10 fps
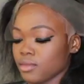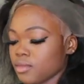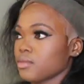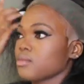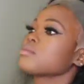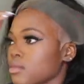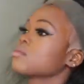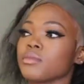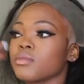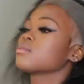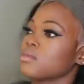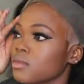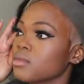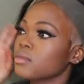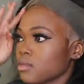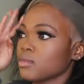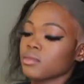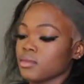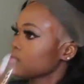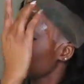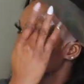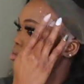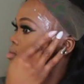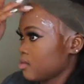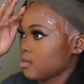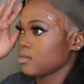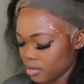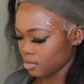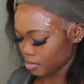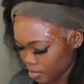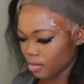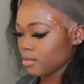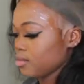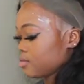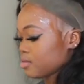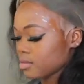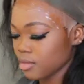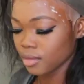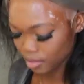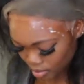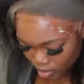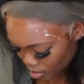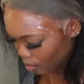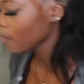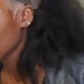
my wig a little bit tighter, just to make sure it doesn't fall off. So I'm just going to